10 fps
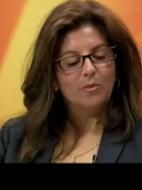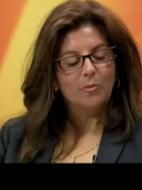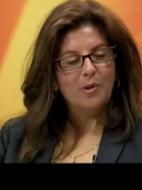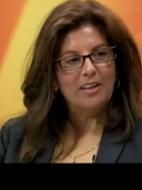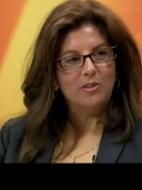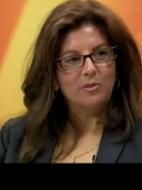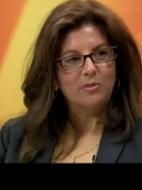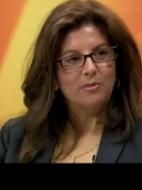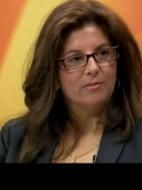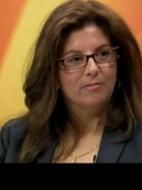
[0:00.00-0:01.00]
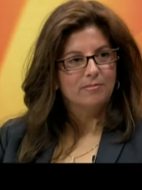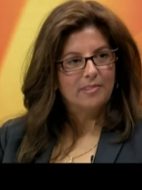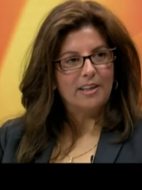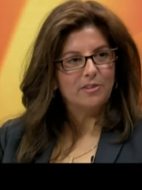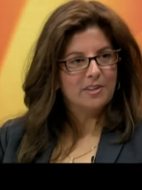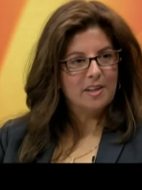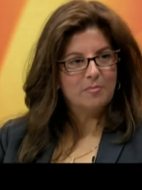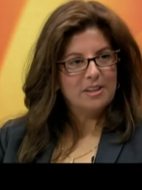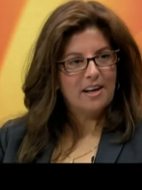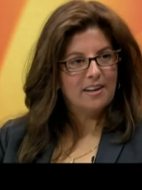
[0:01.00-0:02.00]
when you enter the
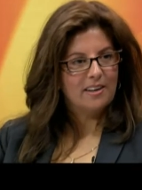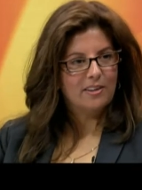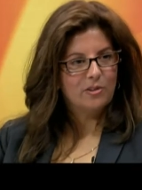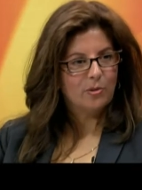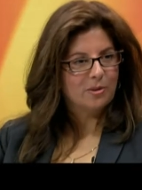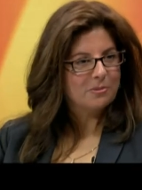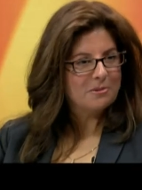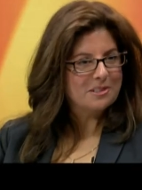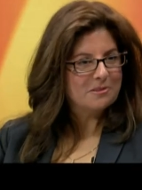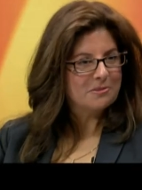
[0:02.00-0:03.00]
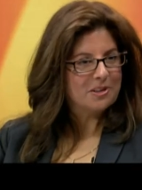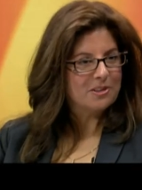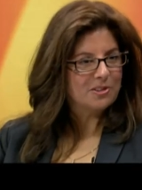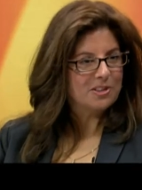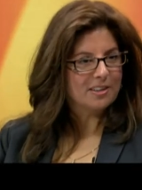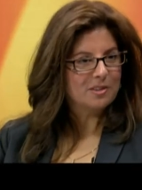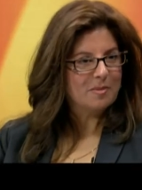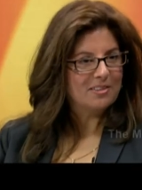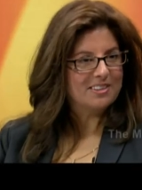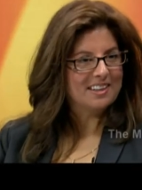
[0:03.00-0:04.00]
NBA and your what was it rookie your checks
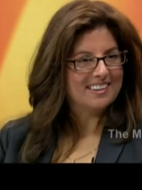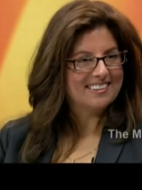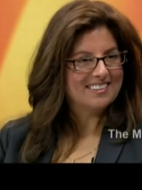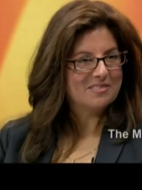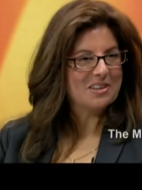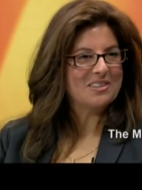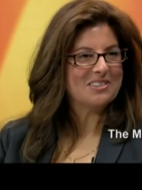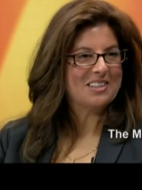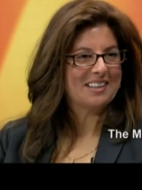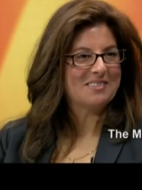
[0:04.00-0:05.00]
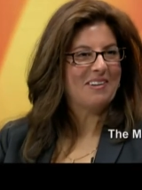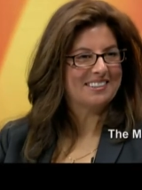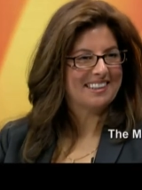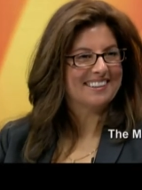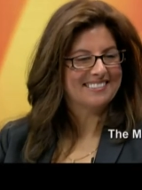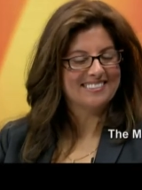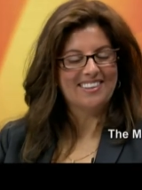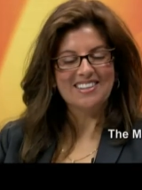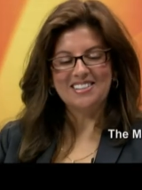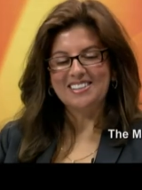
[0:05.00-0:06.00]
about to get rookie yeah. your checks about to get a little
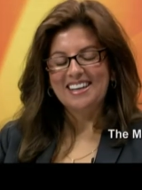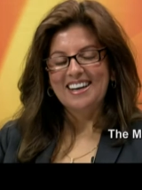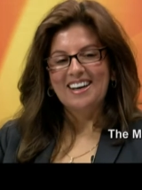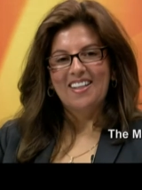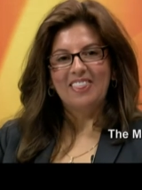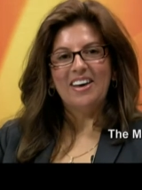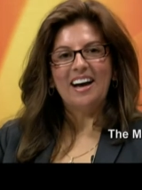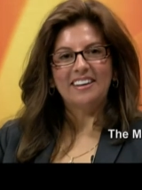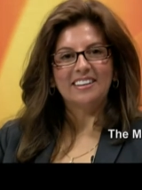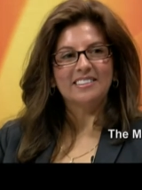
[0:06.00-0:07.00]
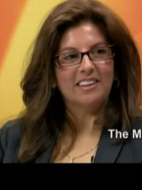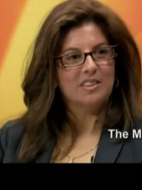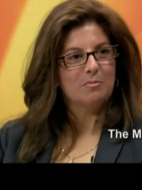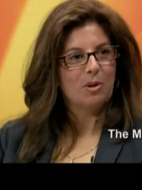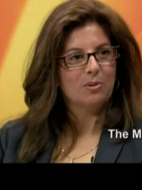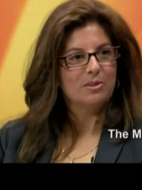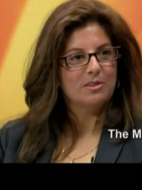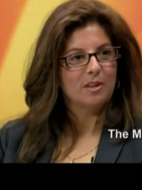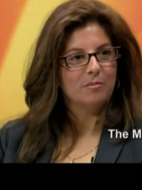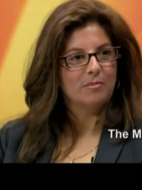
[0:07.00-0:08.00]
larger. Yeah. That has got to pose
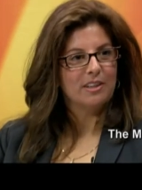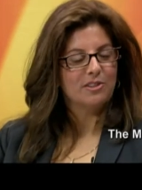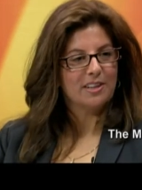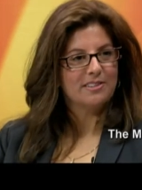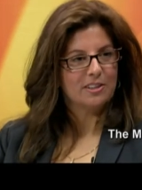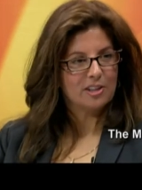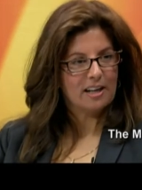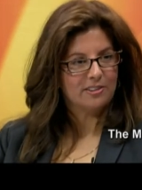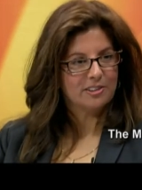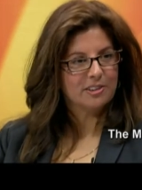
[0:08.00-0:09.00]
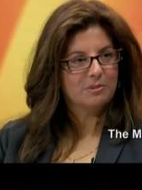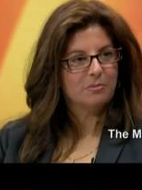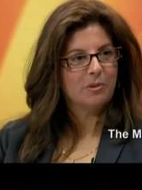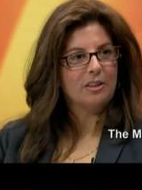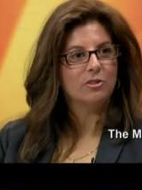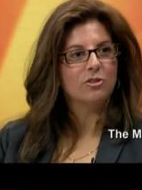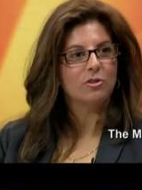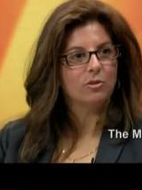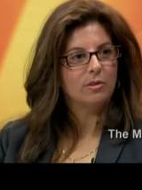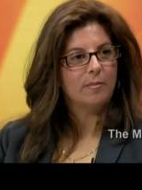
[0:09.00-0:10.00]
some interesting challenges. What do you
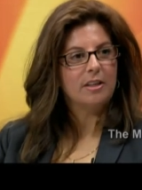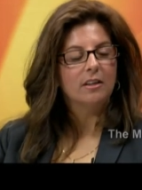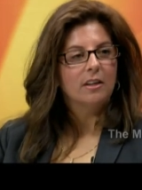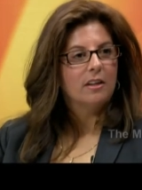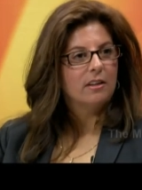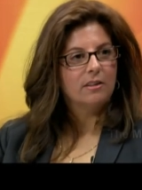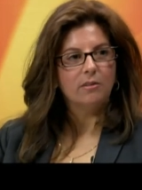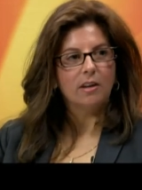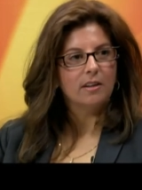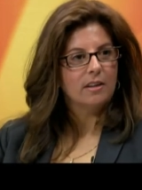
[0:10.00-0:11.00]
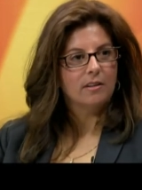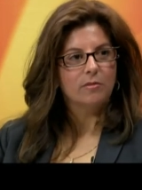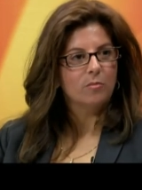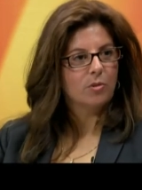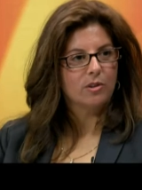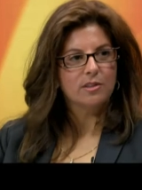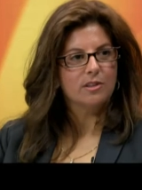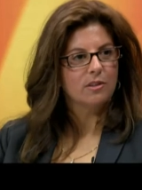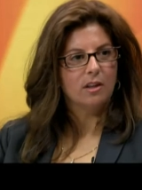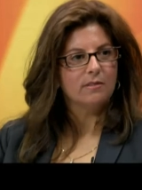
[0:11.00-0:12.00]
do? I mean, here you are, a kid from
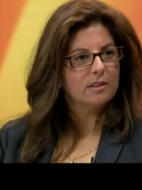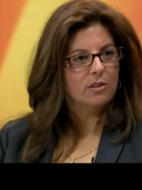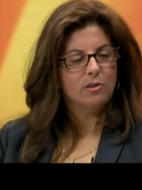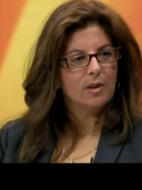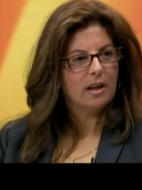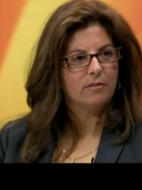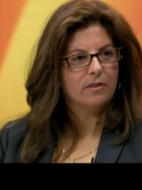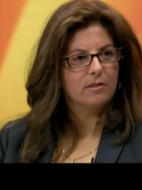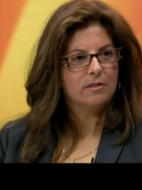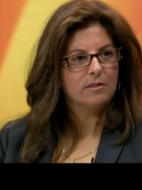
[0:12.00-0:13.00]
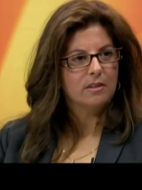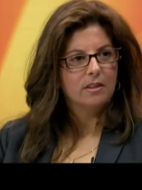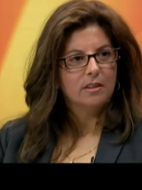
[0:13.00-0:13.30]
Bernardston. All of a sudden, you have this